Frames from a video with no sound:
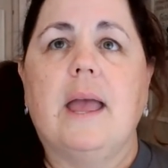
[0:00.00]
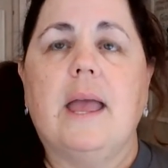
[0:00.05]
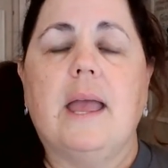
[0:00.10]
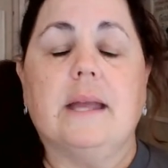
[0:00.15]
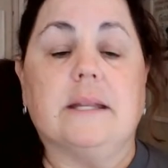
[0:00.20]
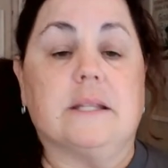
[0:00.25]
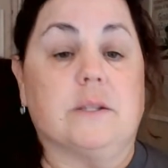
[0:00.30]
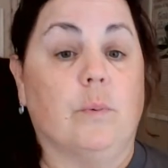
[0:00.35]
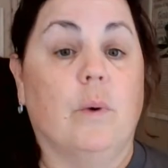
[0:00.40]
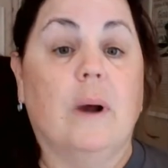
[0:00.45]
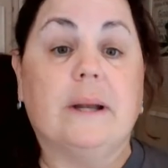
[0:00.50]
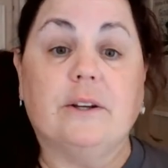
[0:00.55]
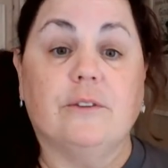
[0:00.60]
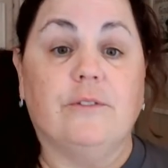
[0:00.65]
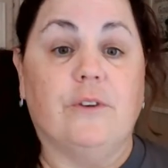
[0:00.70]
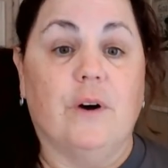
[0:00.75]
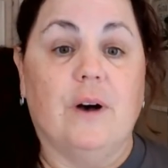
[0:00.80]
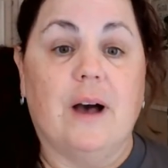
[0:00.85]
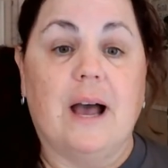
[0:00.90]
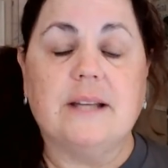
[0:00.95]
it's
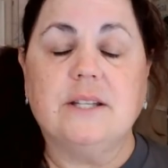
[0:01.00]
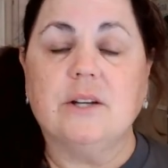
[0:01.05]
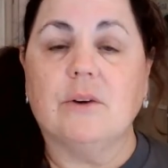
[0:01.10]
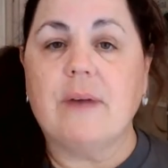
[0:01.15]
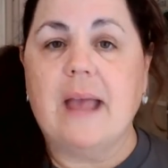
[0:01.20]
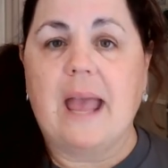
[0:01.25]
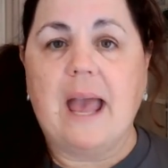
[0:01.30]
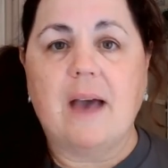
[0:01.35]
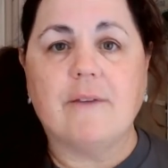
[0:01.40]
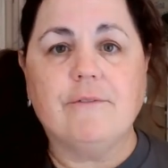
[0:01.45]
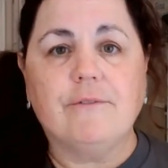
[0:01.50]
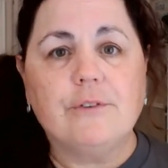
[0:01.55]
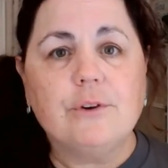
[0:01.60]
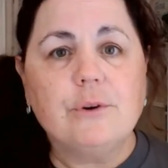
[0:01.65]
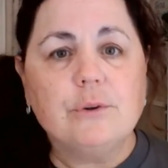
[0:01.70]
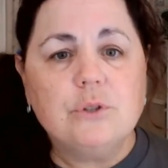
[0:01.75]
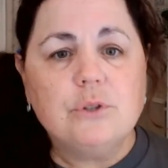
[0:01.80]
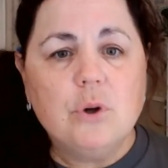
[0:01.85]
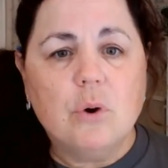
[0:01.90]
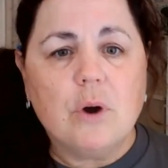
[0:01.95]
wonderful. I don't have
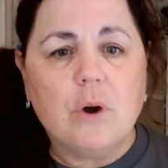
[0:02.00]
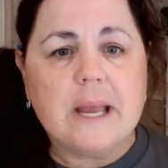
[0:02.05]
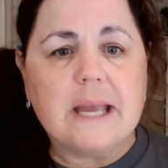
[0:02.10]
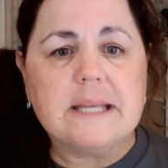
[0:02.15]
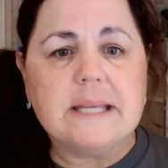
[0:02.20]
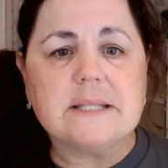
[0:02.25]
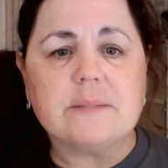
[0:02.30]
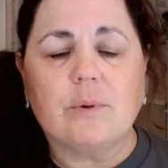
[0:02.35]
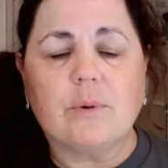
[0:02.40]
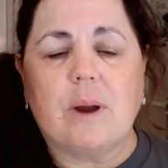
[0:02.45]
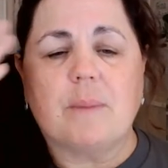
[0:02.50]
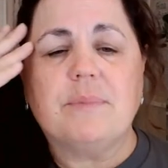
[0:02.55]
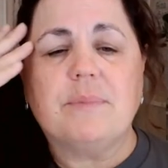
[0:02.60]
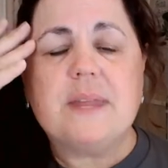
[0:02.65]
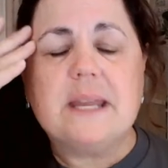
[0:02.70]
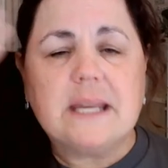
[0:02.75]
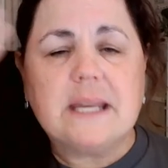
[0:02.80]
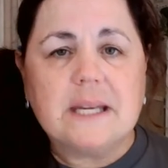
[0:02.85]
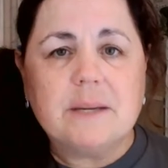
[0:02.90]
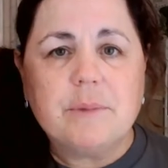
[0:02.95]
food noise where I'm
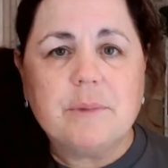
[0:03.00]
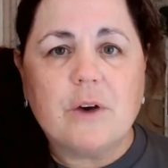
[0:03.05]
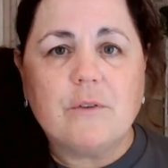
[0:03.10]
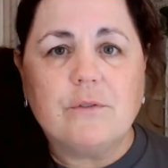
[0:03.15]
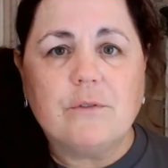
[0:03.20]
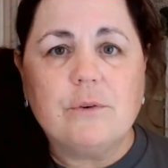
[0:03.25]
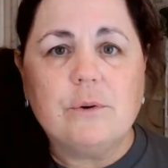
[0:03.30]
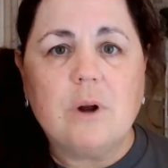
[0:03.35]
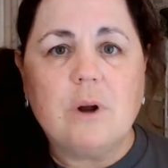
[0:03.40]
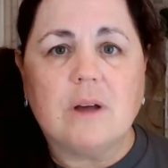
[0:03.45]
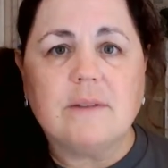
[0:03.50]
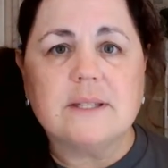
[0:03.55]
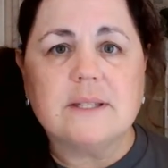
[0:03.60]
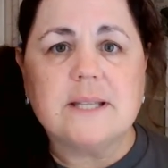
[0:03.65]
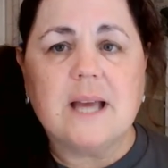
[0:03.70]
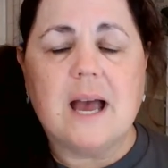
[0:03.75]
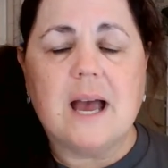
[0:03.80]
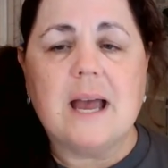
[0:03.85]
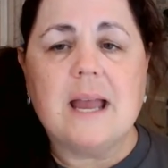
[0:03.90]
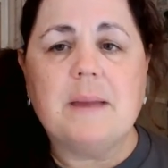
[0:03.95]
thinking about food all the
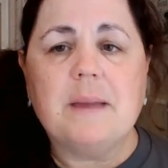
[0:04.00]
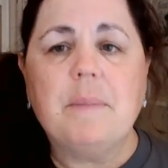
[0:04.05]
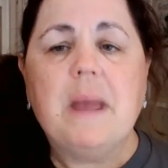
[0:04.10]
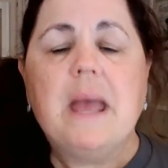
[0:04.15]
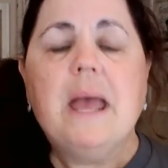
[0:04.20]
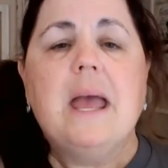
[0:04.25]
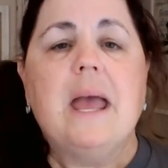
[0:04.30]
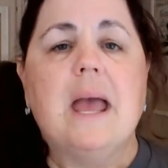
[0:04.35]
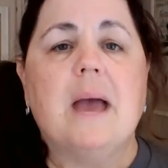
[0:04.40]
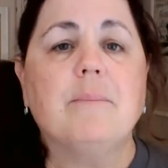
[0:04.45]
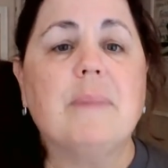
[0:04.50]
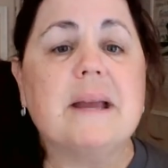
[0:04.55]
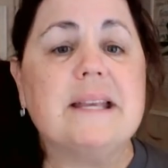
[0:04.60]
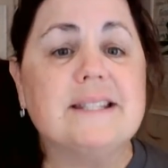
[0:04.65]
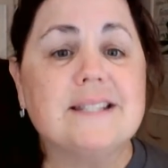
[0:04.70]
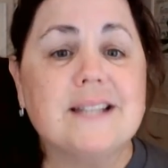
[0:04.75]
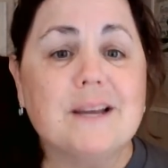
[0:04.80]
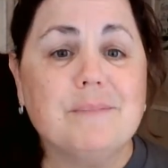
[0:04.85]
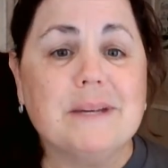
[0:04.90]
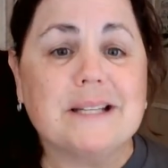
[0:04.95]
time and my
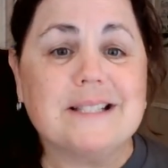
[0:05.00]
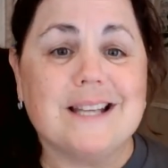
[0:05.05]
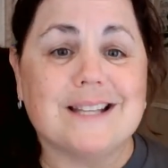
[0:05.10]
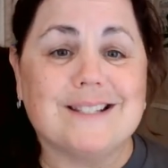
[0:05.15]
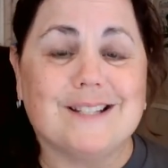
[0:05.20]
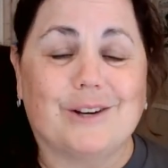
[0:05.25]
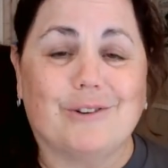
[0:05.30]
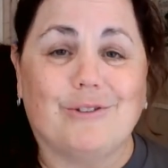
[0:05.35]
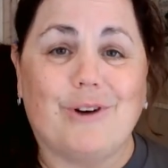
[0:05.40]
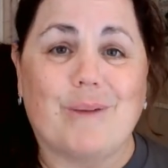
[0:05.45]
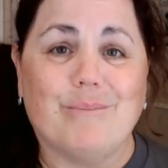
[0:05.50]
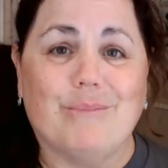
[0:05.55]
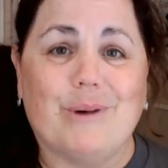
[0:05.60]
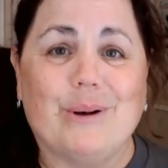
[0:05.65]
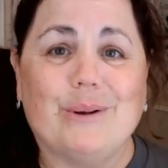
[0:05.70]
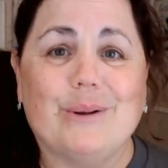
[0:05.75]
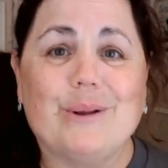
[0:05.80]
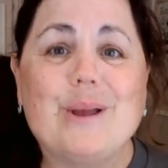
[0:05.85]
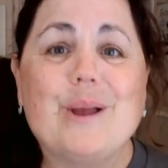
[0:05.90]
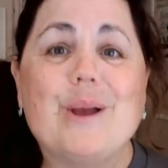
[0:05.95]
stomach doesn't
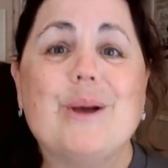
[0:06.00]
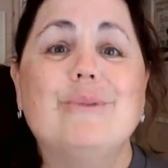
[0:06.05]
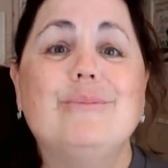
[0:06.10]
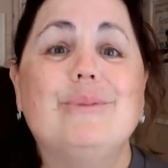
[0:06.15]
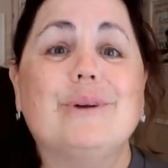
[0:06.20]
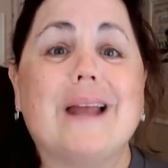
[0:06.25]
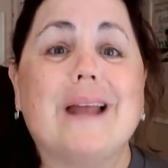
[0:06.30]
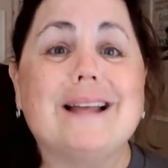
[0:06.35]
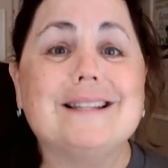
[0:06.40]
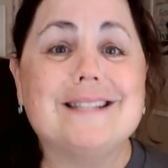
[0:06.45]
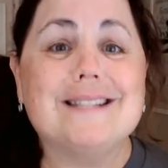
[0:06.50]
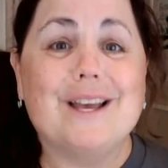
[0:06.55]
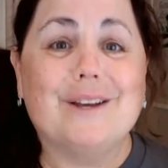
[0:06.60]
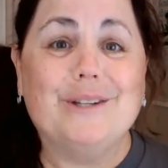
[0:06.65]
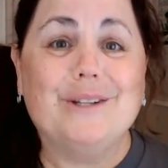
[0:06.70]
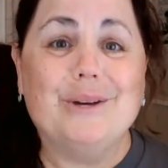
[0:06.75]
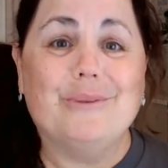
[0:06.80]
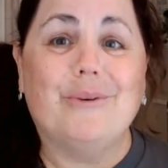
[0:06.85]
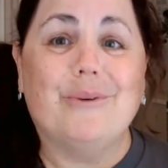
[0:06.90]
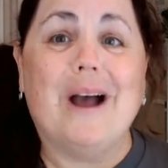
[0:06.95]
grumble. But I'll tell
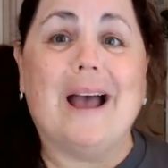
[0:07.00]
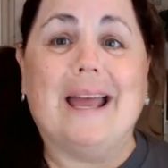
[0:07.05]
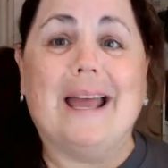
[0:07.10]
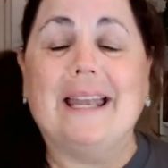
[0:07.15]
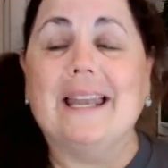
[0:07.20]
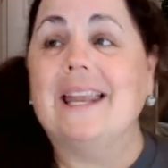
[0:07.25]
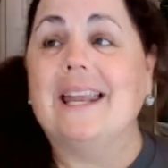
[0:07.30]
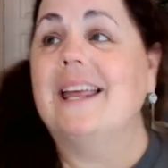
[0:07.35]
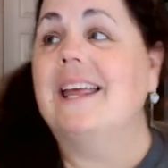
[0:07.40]
you what,